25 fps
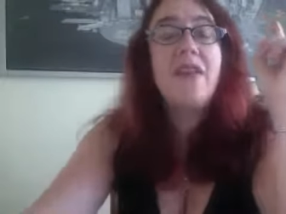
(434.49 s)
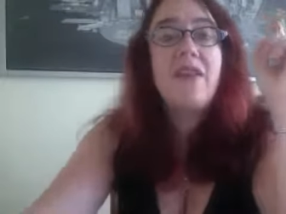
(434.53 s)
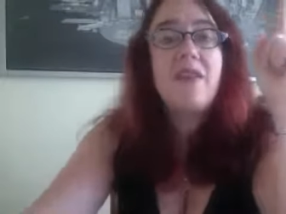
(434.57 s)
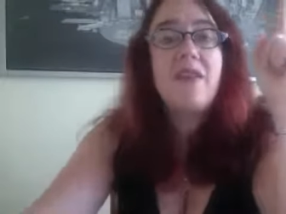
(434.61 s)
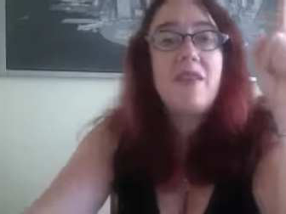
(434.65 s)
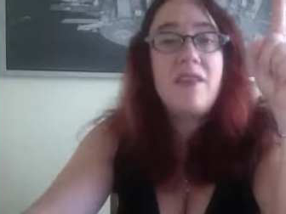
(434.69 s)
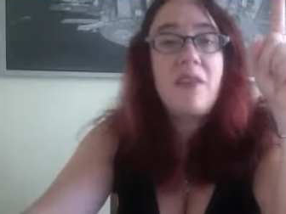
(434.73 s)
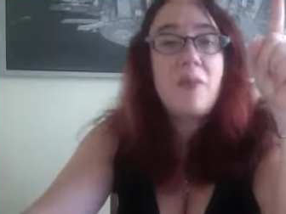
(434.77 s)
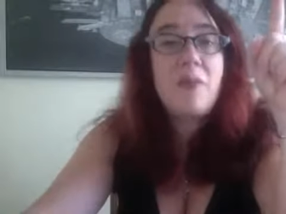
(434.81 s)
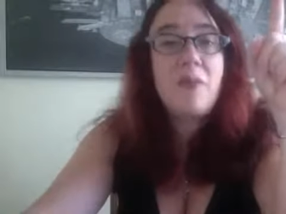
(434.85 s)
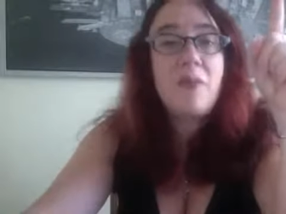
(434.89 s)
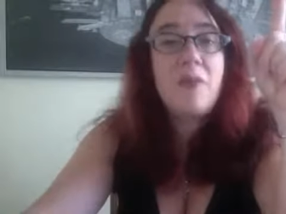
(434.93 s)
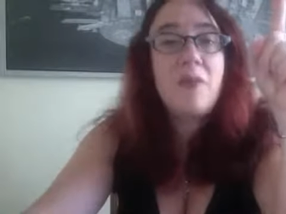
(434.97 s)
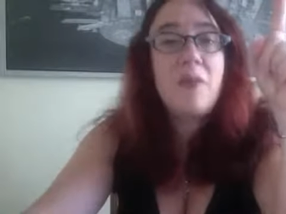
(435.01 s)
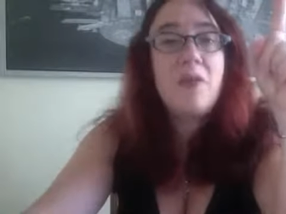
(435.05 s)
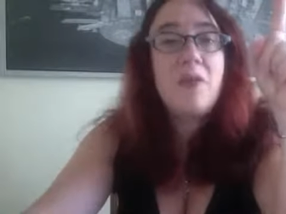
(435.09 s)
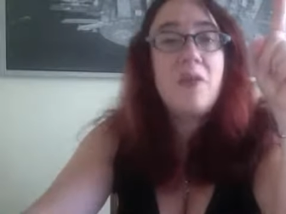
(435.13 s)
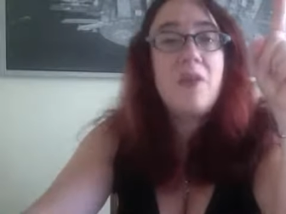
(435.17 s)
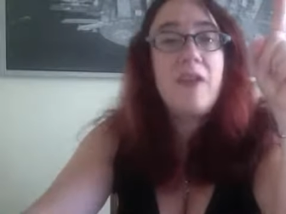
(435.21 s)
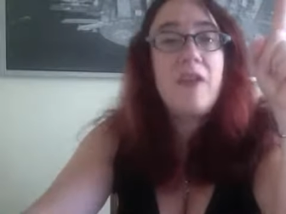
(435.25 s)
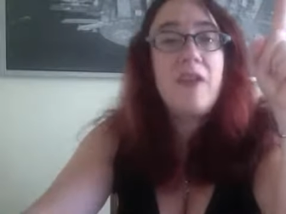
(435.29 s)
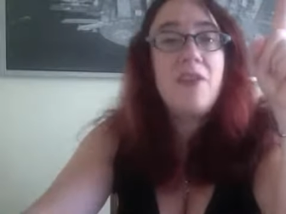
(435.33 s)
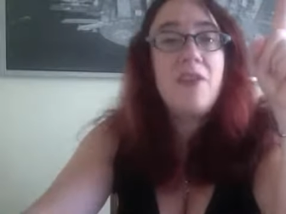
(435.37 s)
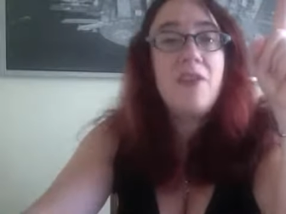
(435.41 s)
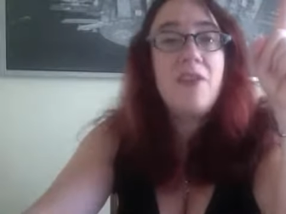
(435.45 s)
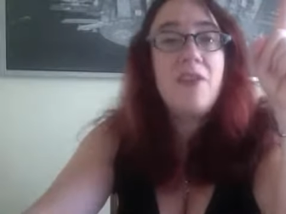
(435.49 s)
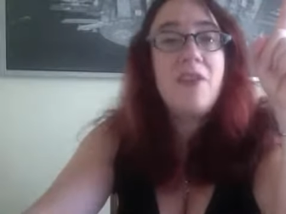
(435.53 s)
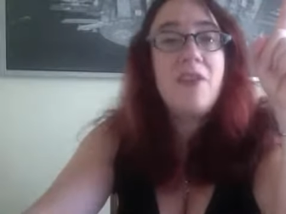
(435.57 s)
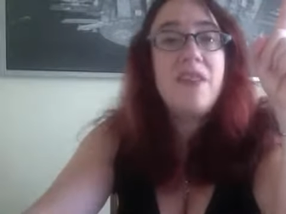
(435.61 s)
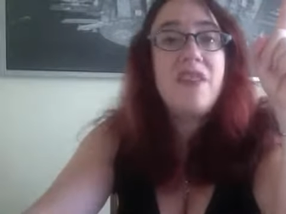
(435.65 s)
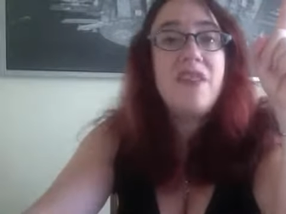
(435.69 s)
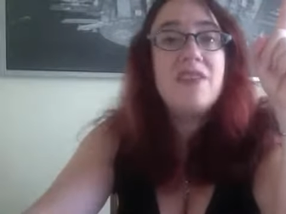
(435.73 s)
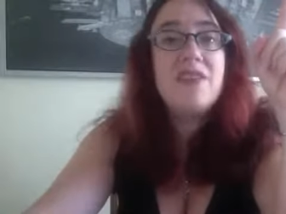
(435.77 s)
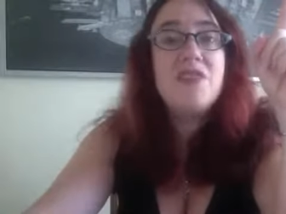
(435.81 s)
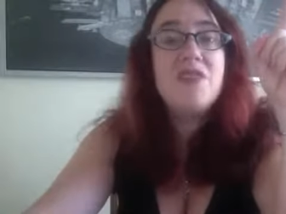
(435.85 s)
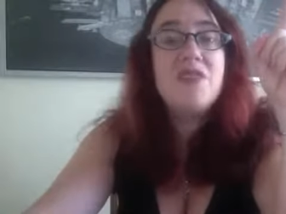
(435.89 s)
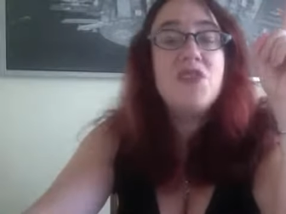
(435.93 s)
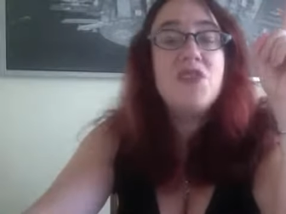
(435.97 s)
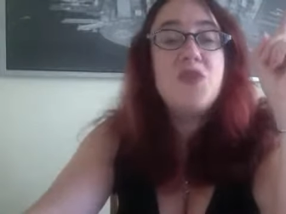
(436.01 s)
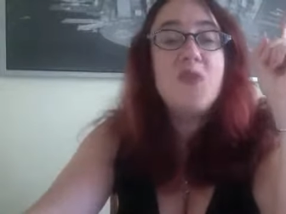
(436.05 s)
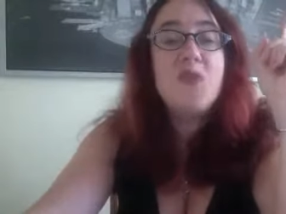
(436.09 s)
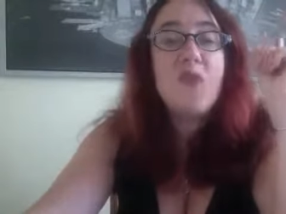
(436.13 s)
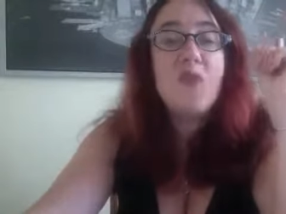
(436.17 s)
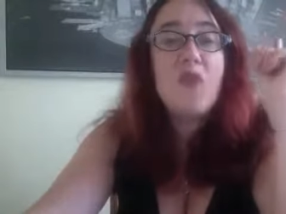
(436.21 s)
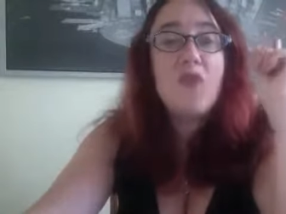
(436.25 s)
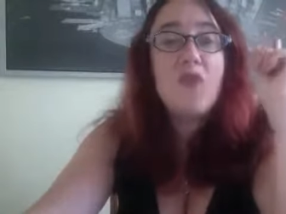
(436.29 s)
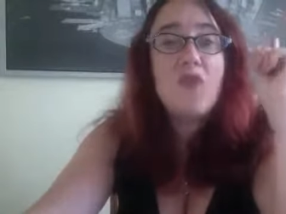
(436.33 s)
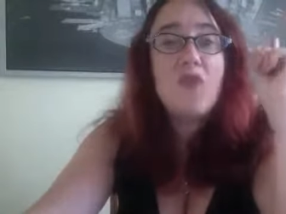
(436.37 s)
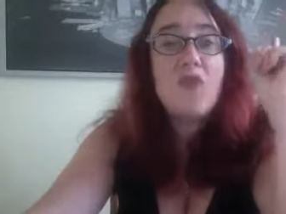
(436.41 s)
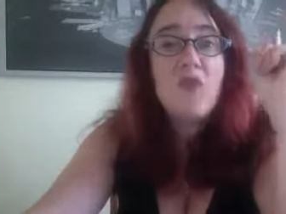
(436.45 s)
The number one way to do it is to
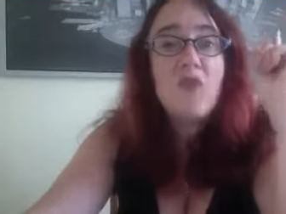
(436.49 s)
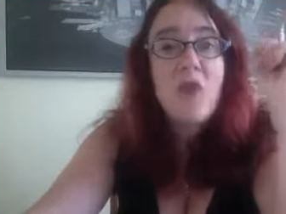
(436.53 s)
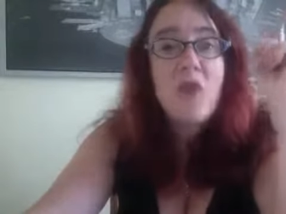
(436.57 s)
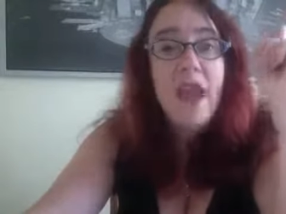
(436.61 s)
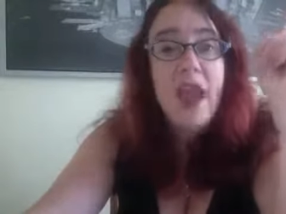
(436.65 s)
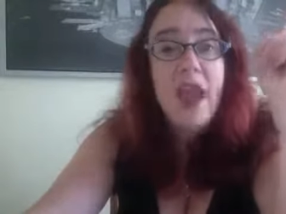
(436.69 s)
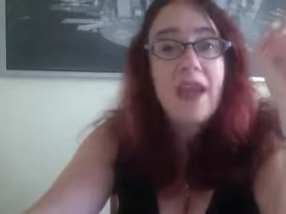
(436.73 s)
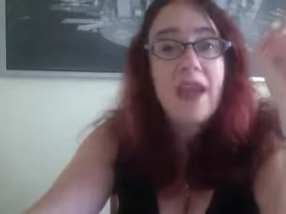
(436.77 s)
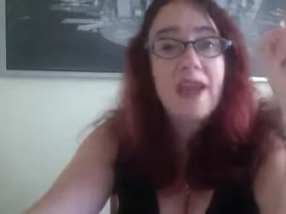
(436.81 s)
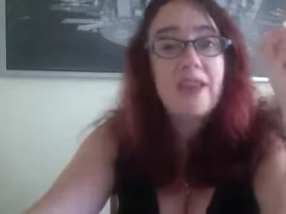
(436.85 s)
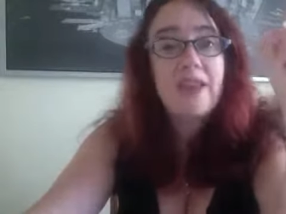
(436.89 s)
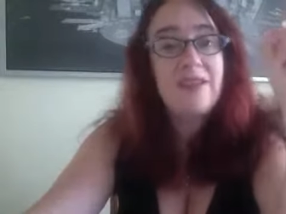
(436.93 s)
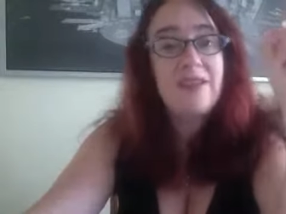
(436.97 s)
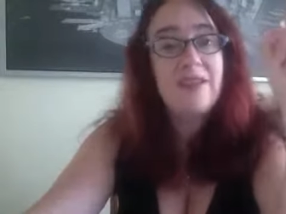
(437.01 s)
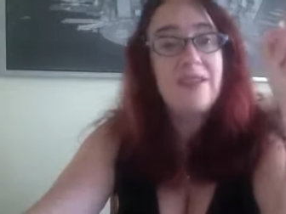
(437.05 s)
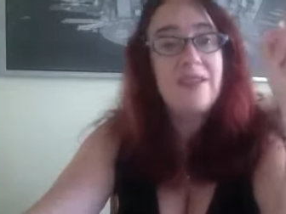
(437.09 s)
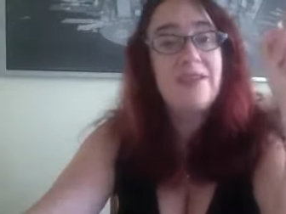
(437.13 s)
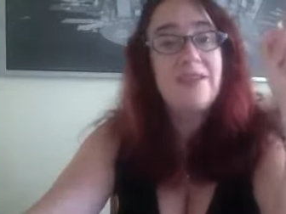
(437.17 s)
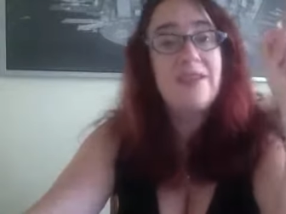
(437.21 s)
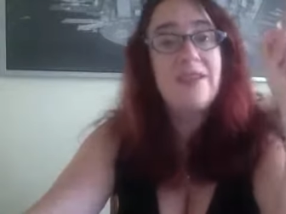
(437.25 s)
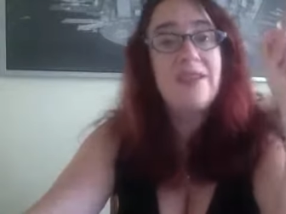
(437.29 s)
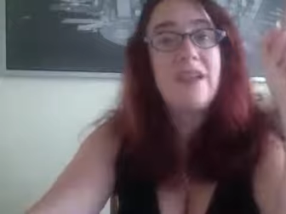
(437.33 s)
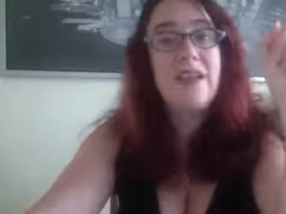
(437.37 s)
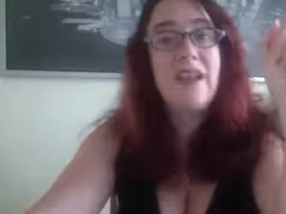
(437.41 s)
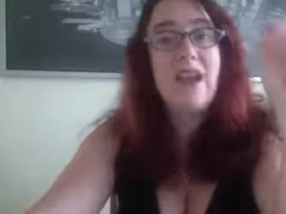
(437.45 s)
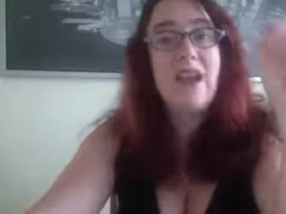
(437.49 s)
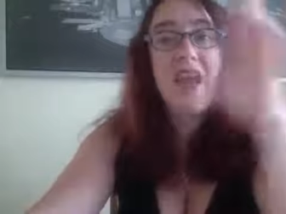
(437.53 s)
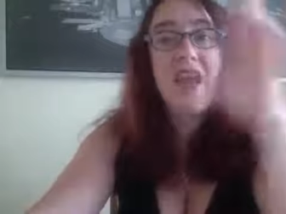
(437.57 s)
practice.